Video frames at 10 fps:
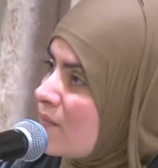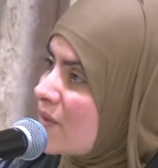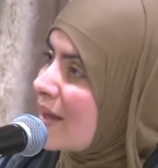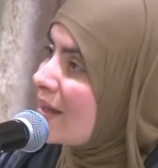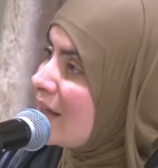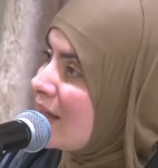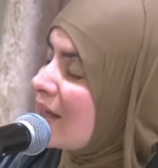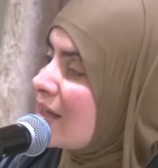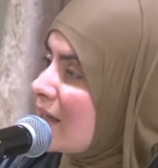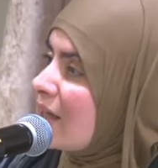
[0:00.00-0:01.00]

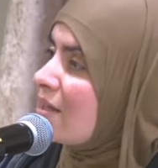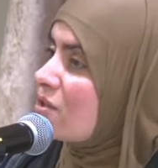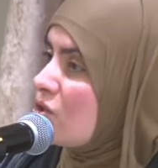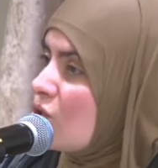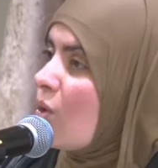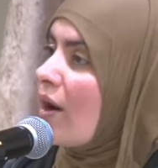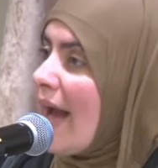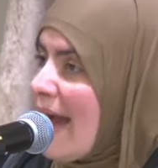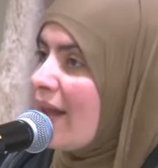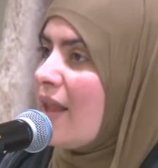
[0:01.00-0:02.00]
He is your
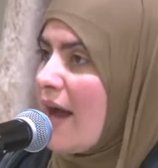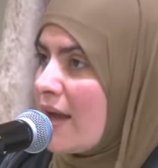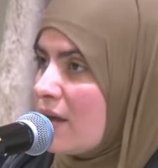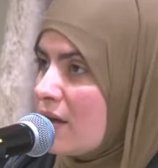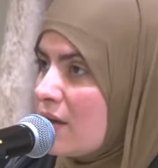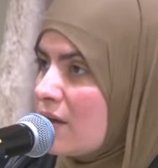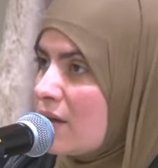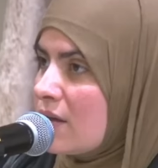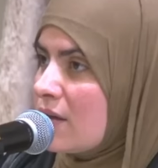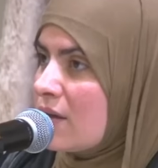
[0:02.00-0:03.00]
ally.
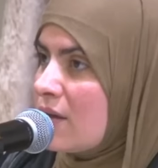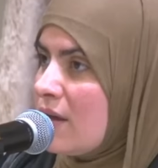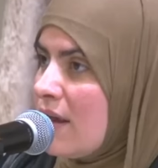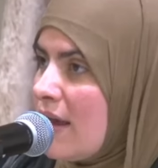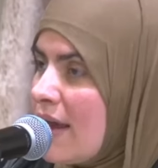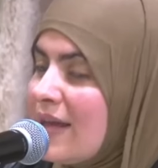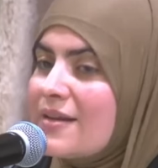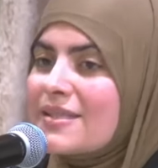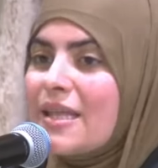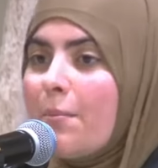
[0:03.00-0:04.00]
He
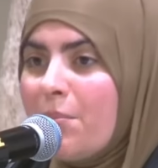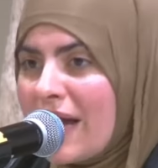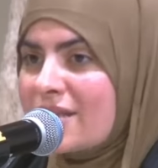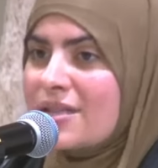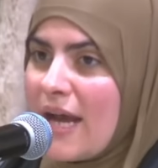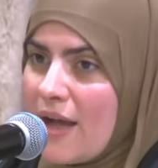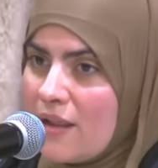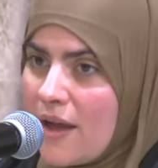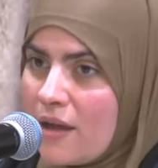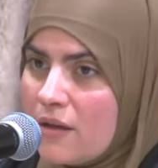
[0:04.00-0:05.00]
is the best
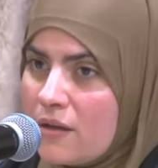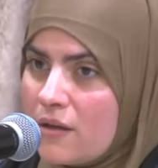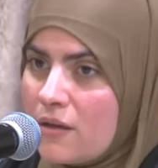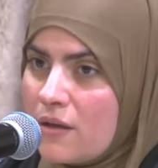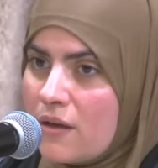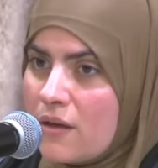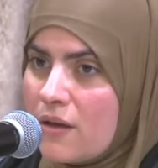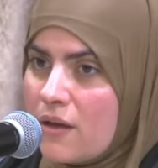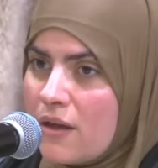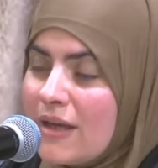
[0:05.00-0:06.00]
ally.
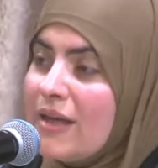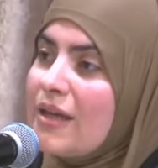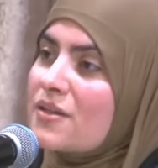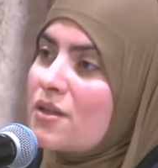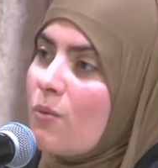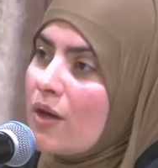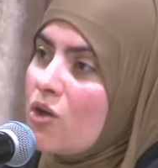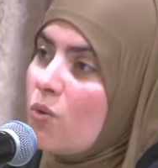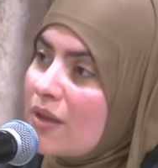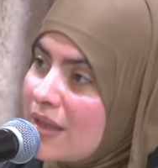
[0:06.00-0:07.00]
He is the one
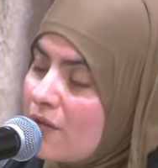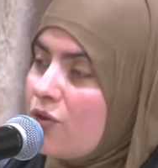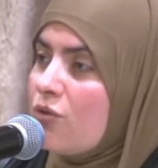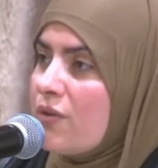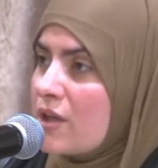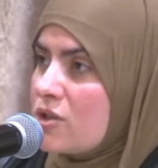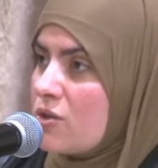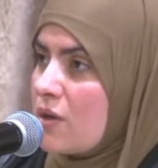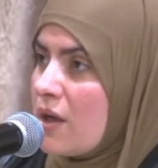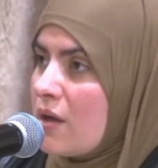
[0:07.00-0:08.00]
who will give you
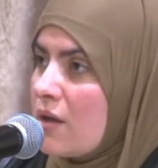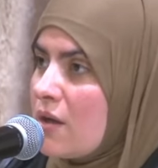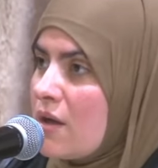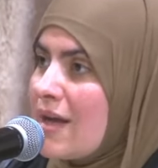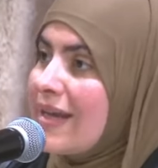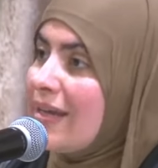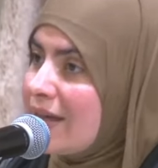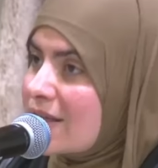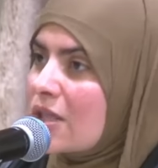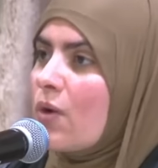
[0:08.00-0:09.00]
victory.
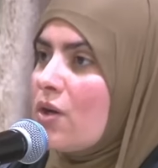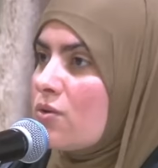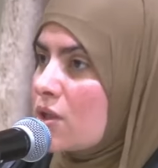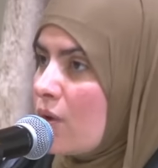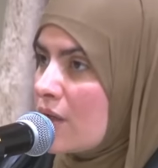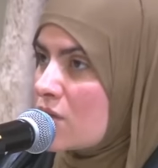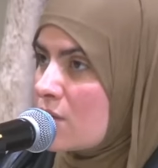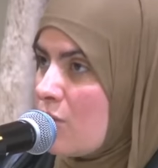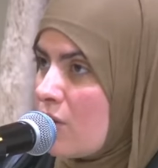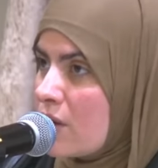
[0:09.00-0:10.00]
He is the one who's going to
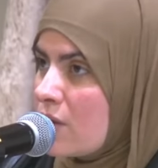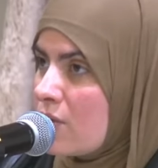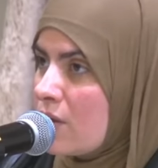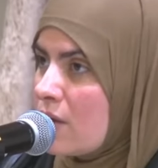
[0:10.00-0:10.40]
support you.